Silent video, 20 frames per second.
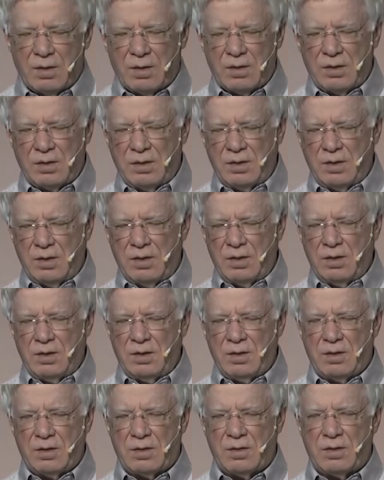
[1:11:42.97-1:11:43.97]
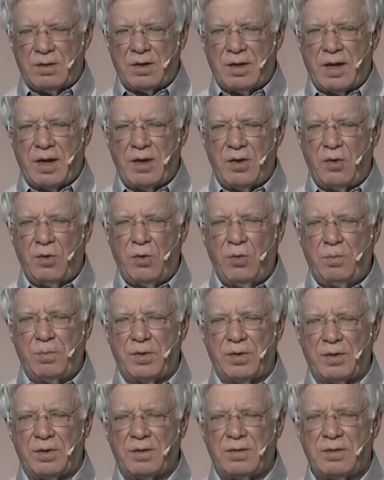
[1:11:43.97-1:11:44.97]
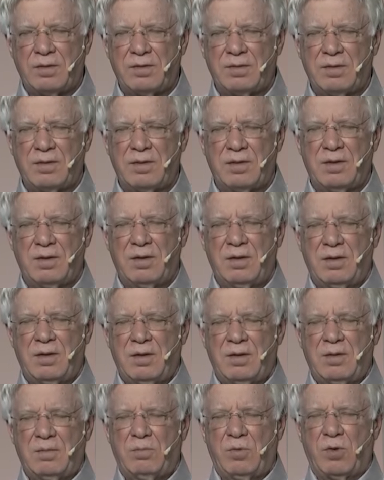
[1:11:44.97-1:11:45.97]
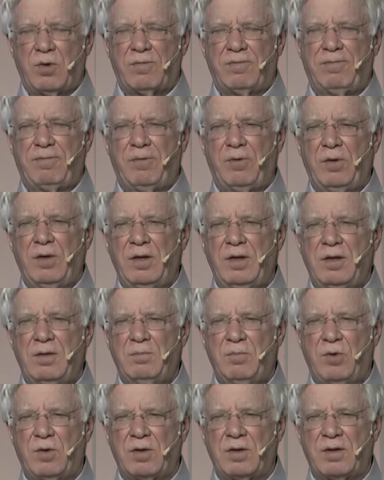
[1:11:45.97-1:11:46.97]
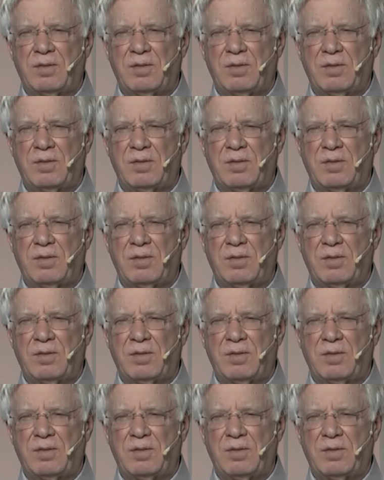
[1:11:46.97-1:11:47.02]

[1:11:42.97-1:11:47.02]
I yield and I open more fully and more